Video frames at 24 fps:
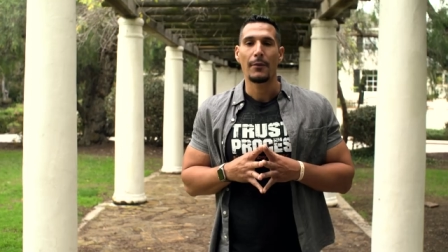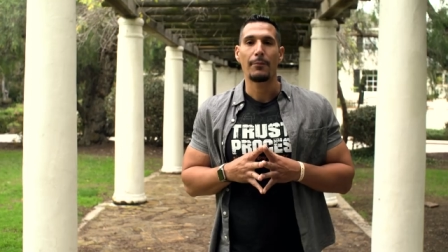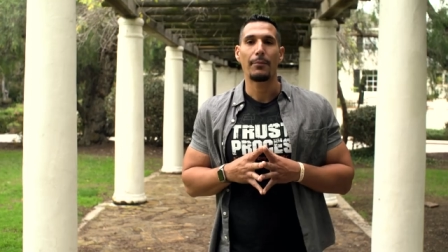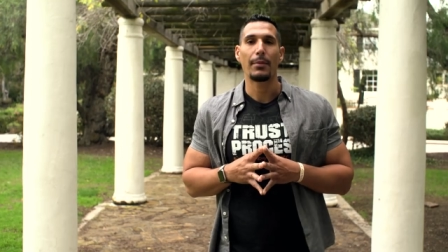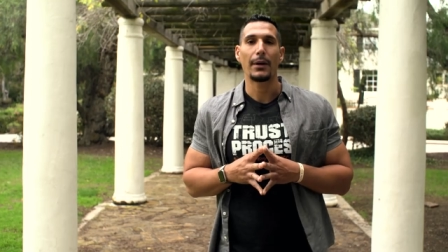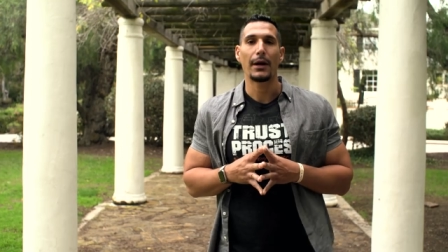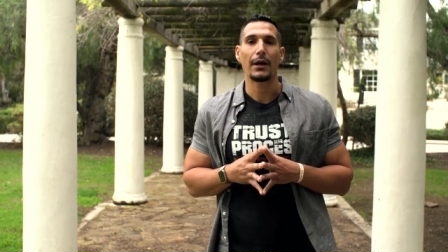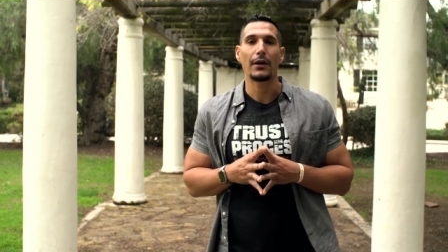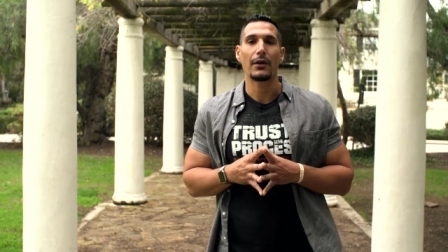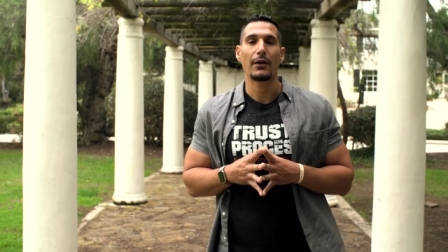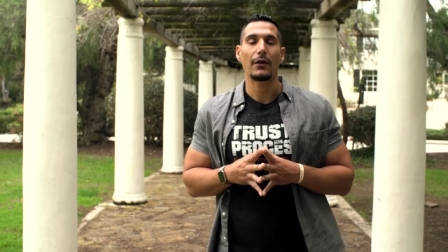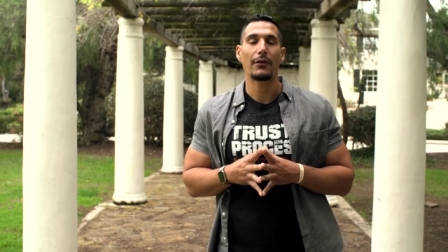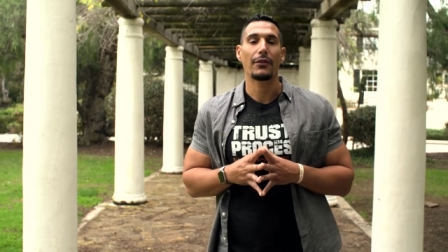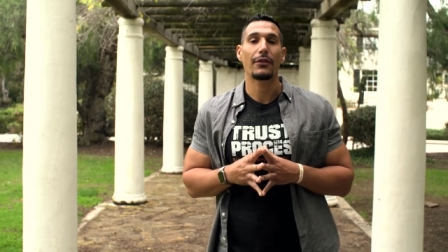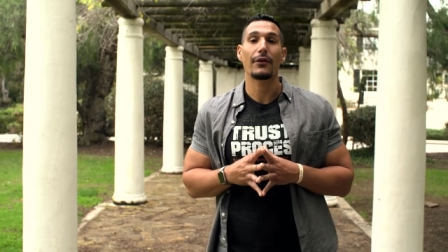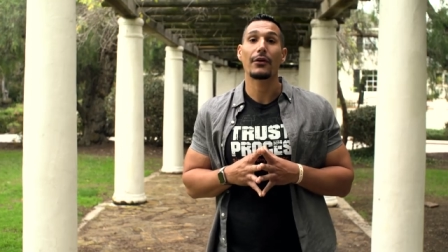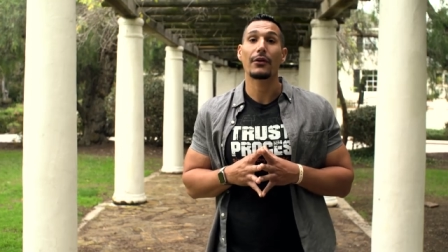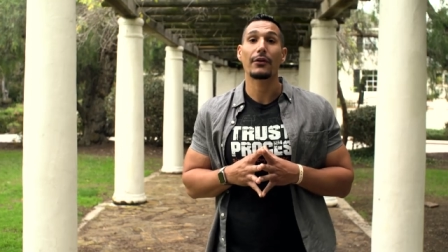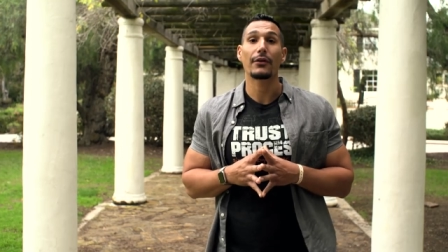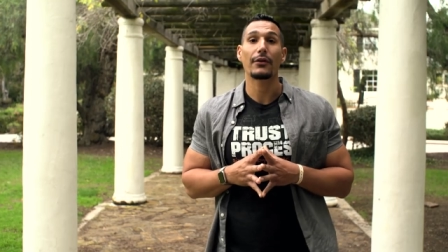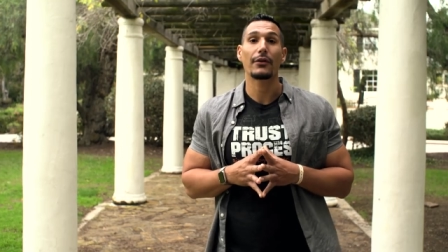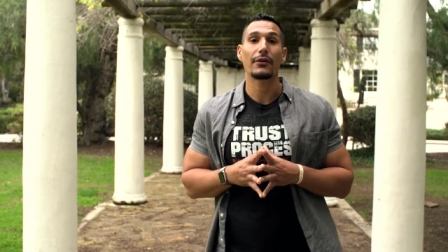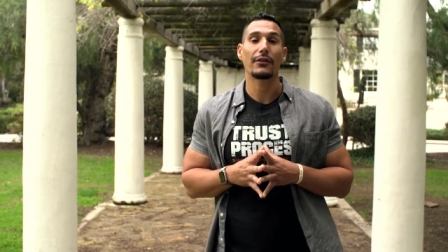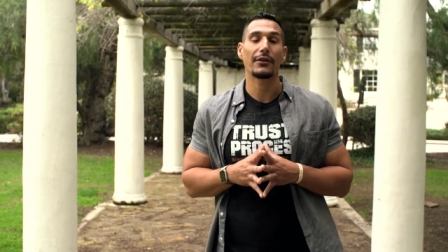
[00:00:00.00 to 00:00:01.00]
but
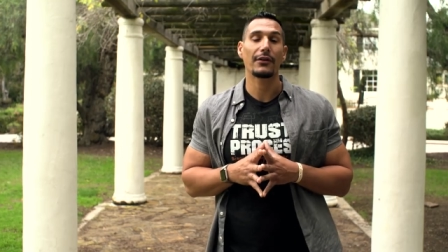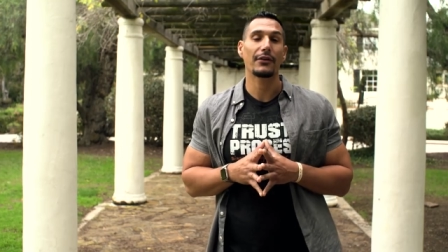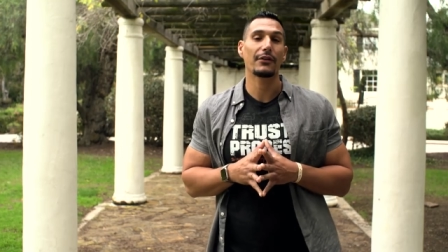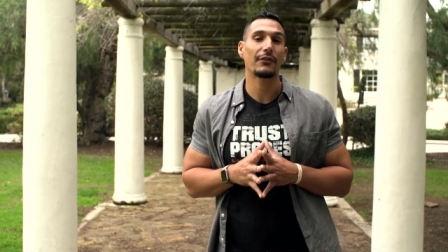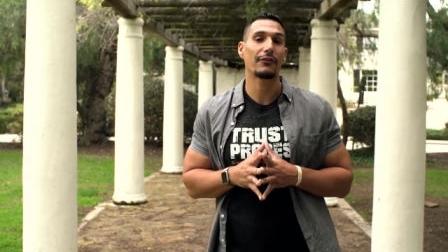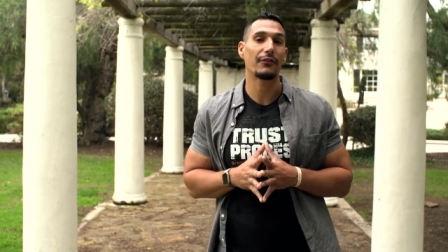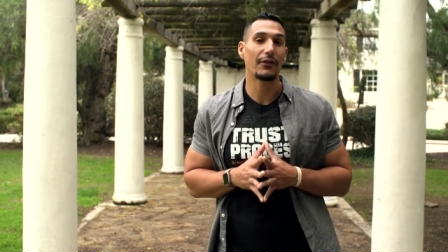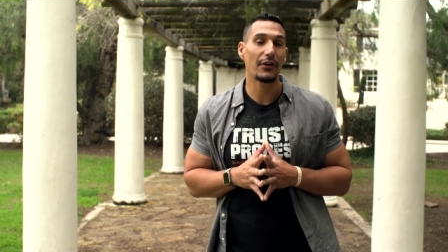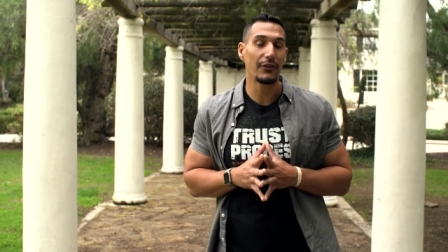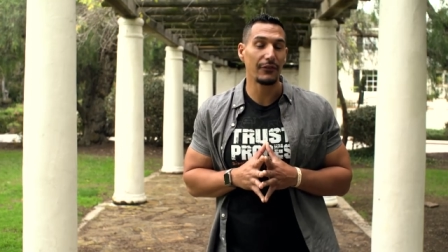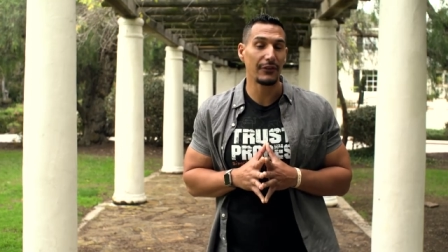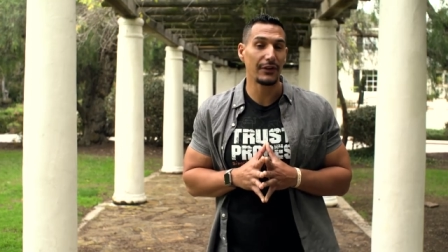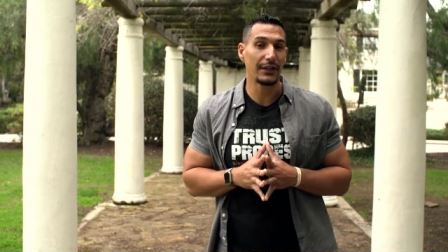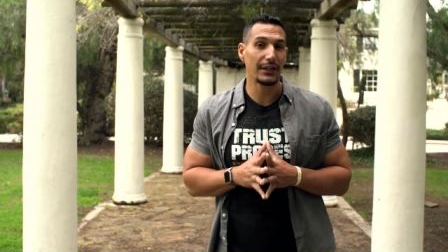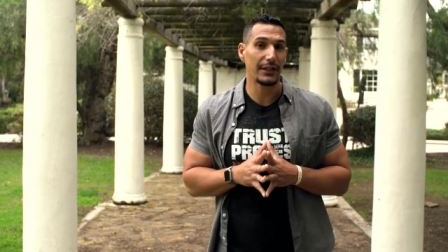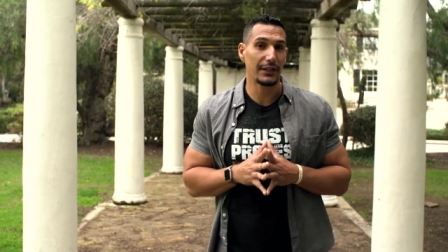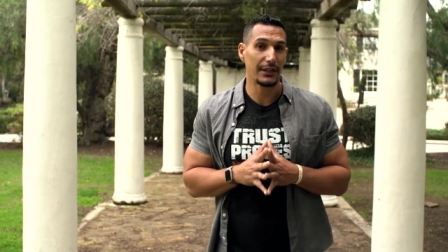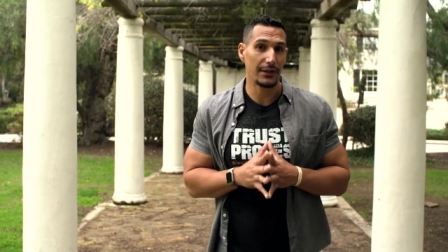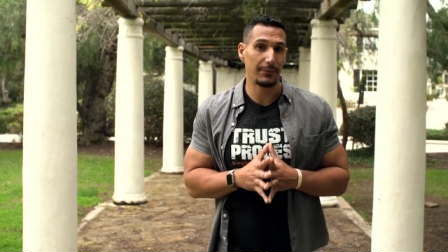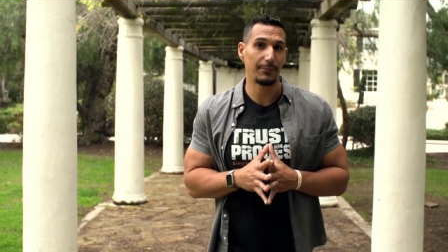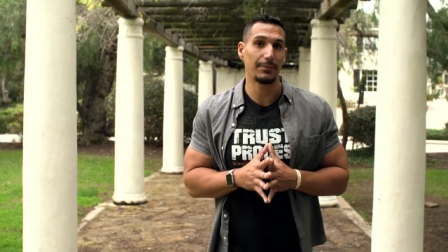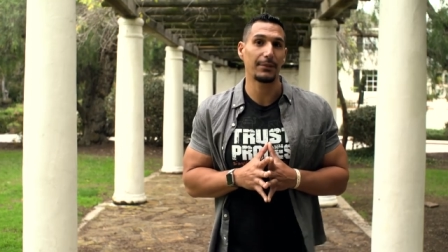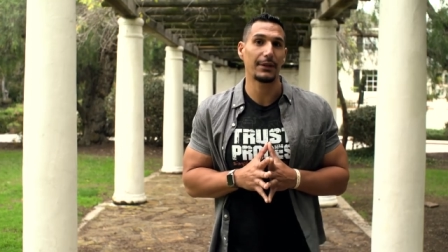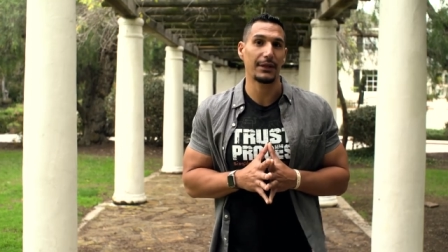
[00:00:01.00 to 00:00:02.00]
they're evolving in
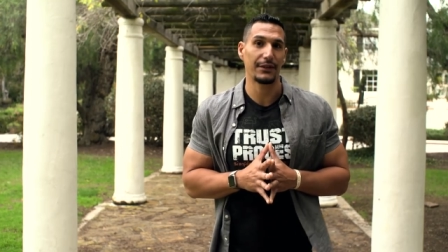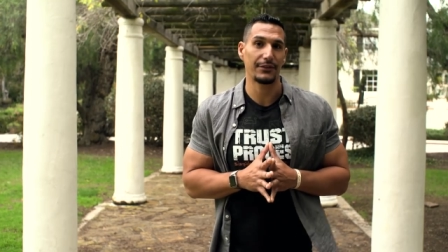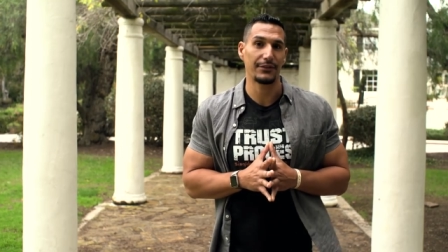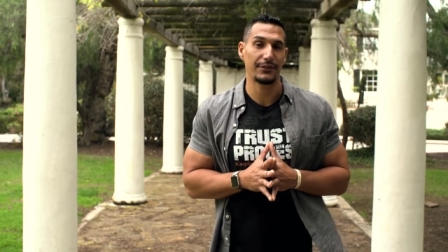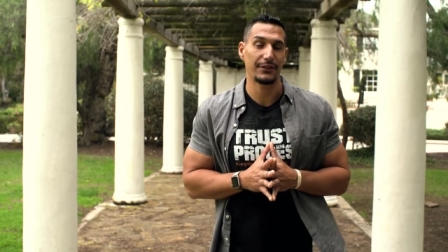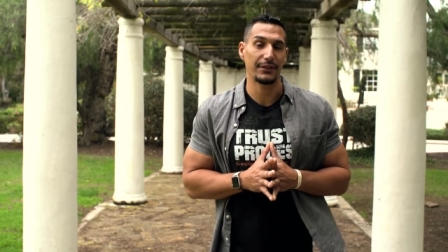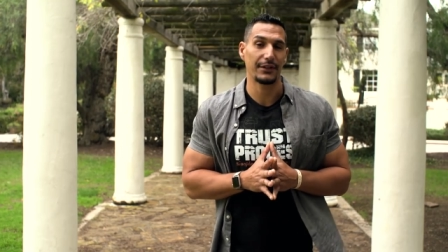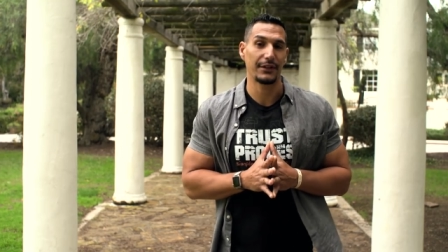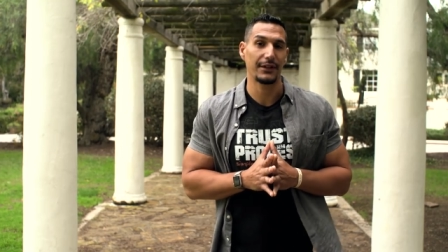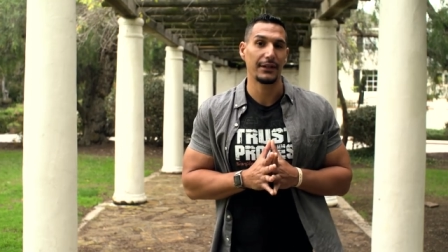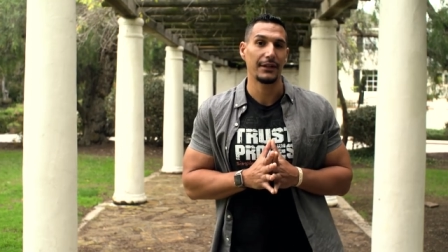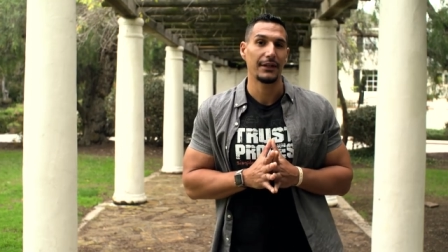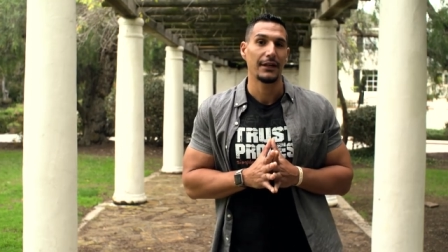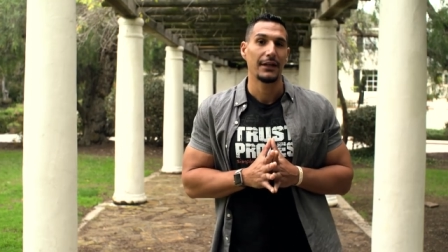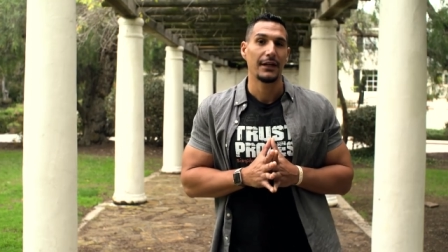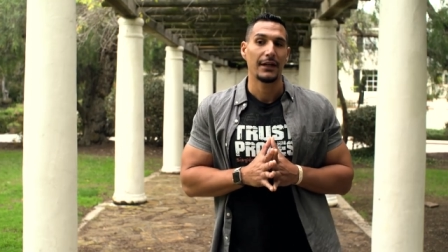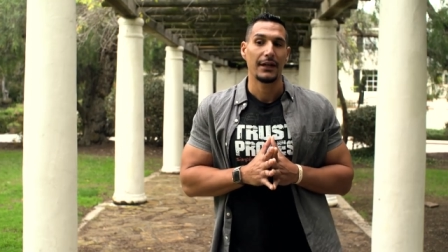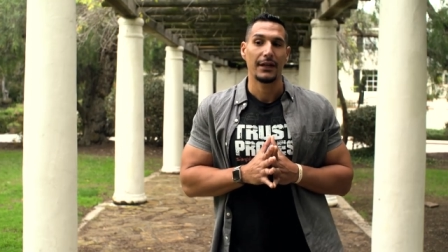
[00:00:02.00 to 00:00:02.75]
complexity